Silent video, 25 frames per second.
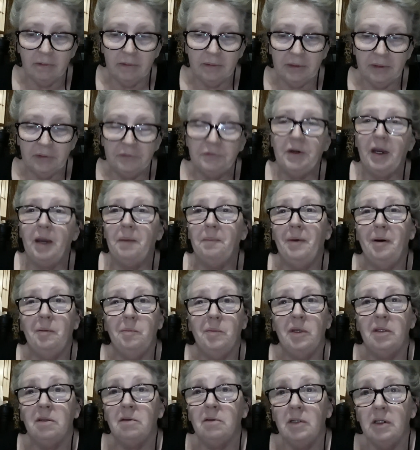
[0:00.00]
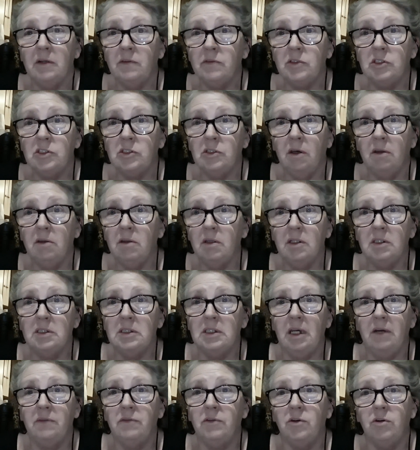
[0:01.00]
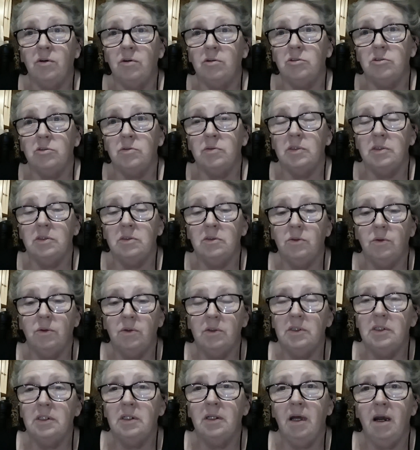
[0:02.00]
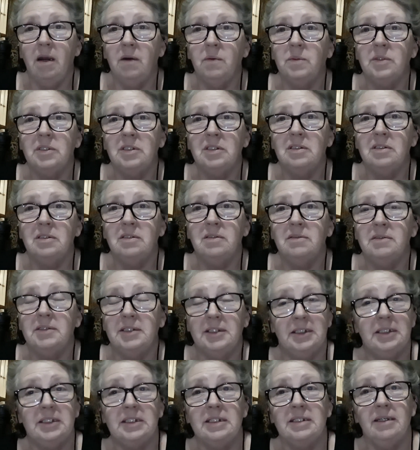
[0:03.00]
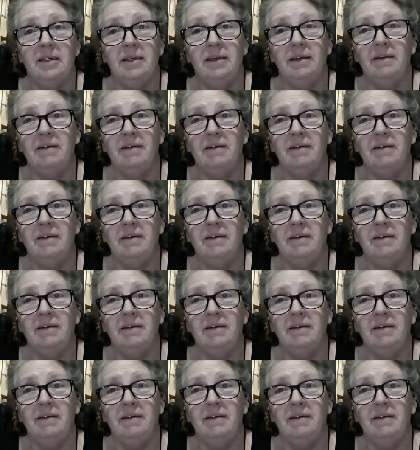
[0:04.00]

In fact, my mother never saw the inside of a grocery store till I was 16,